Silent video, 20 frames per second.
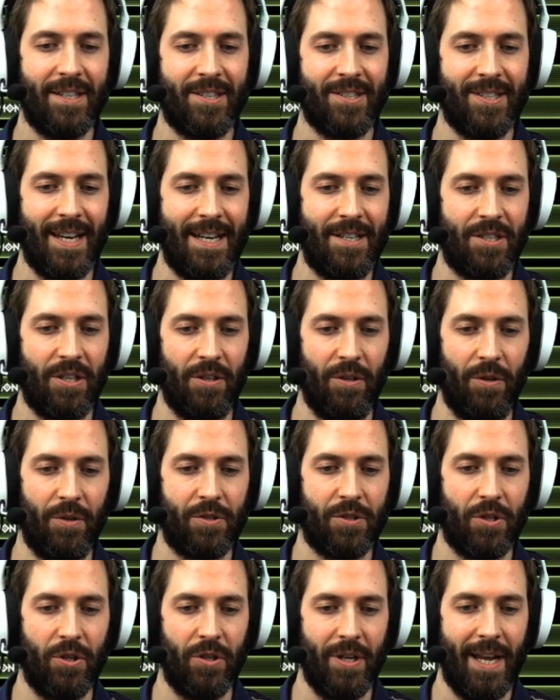
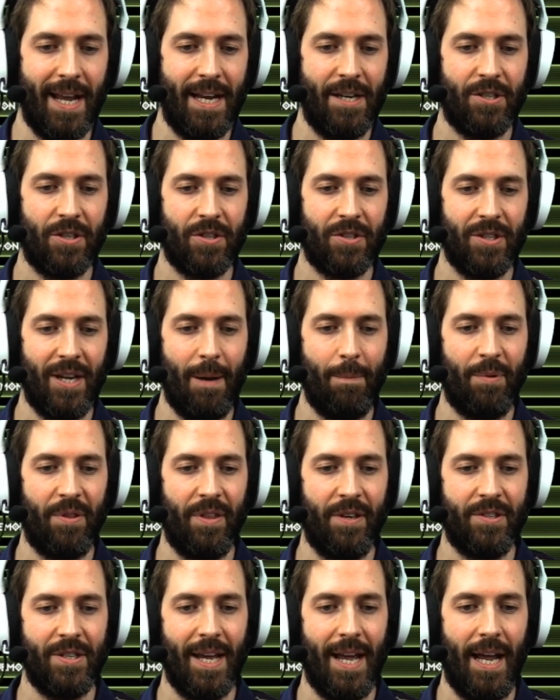Sentinels could intercept
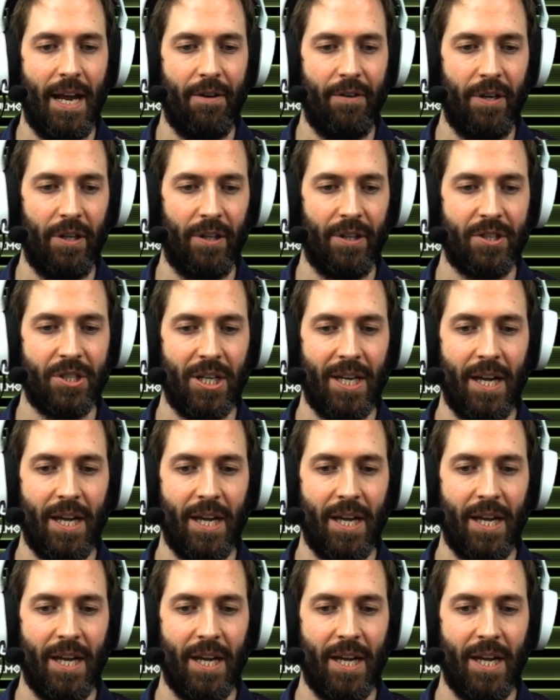this aerial